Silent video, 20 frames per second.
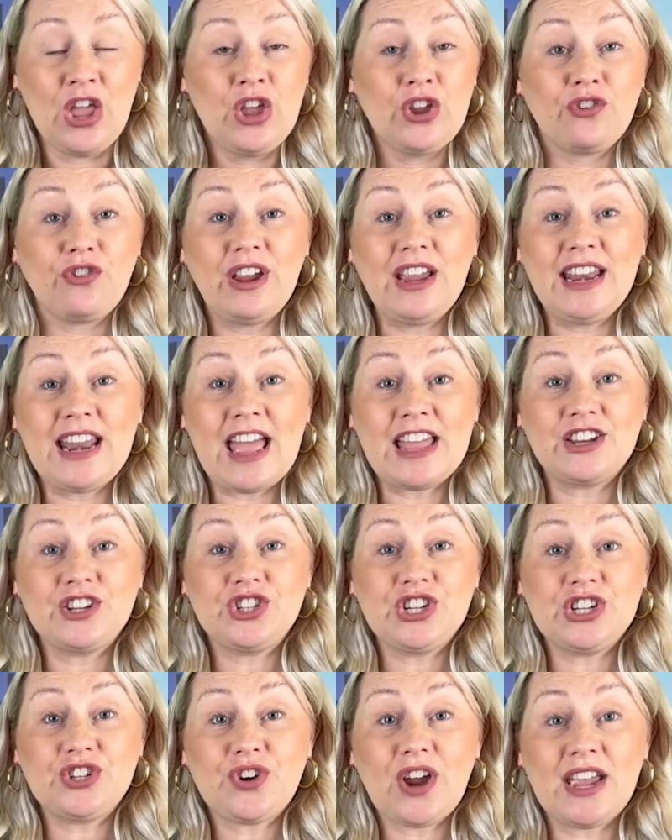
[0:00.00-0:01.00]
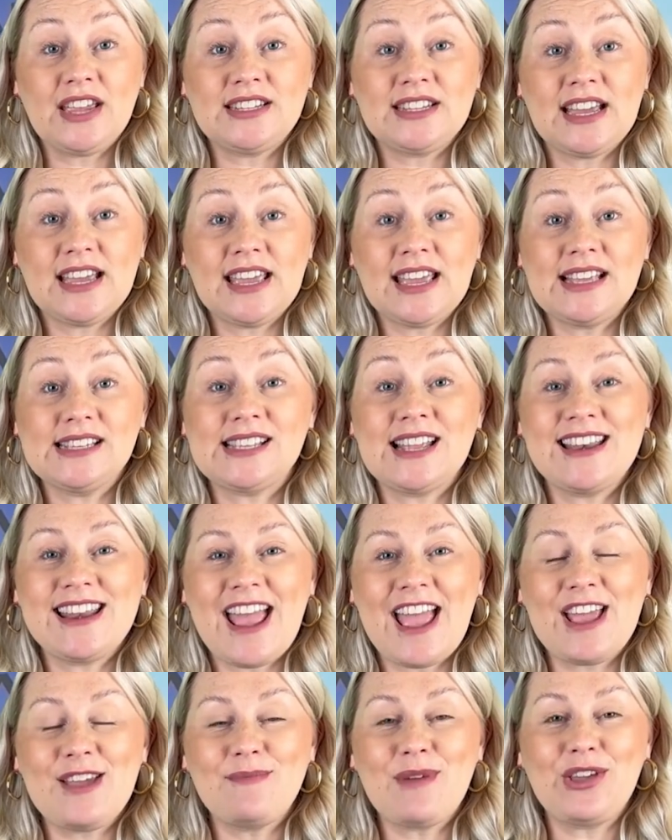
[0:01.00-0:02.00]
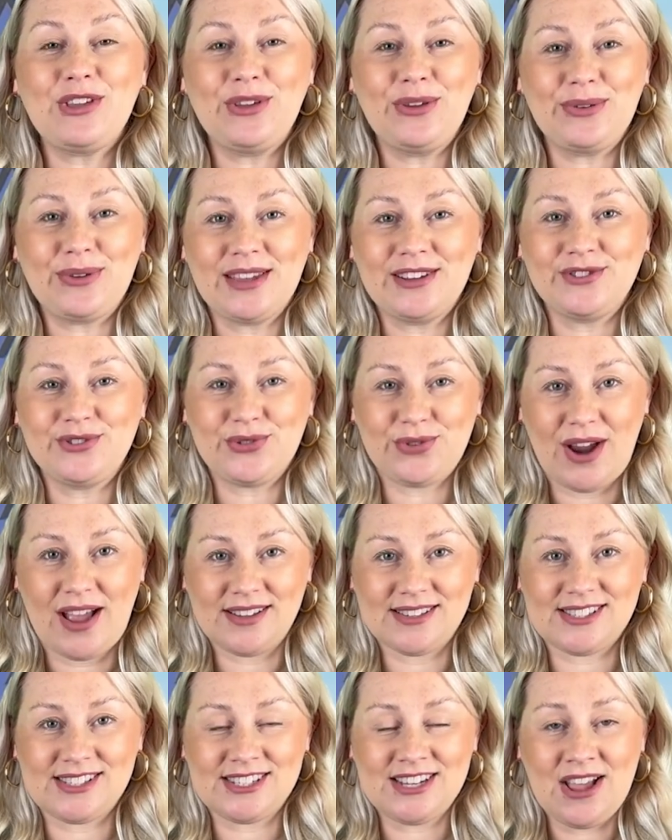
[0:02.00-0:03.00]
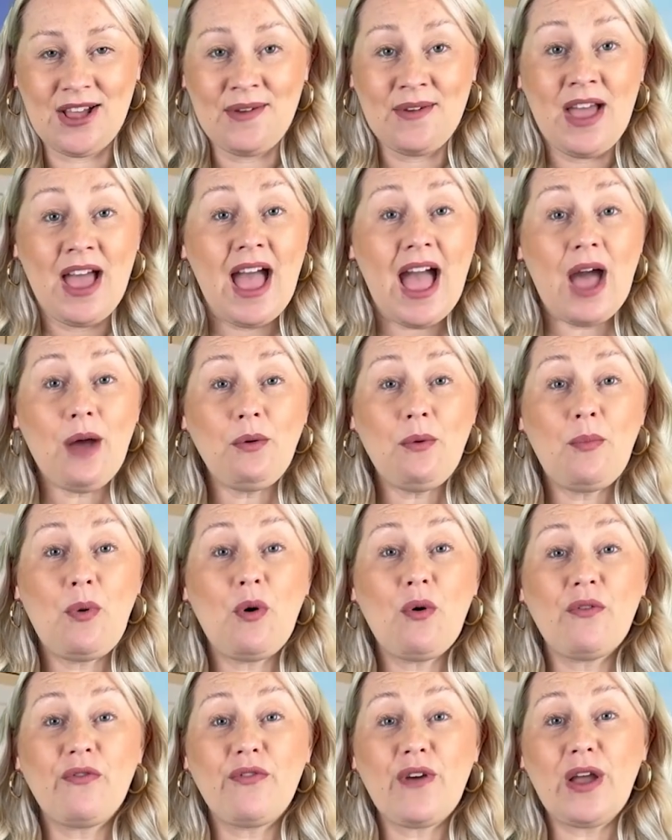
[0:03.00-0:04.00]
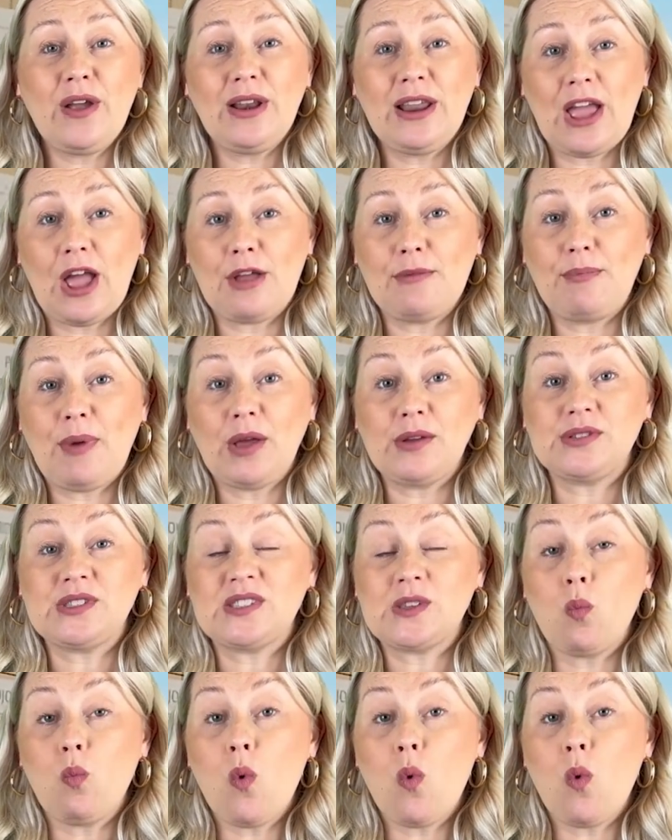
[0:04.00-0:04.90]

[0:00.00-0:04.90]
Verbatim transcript: Green Energy Trading is a name you can trust. Our portfolio boasts a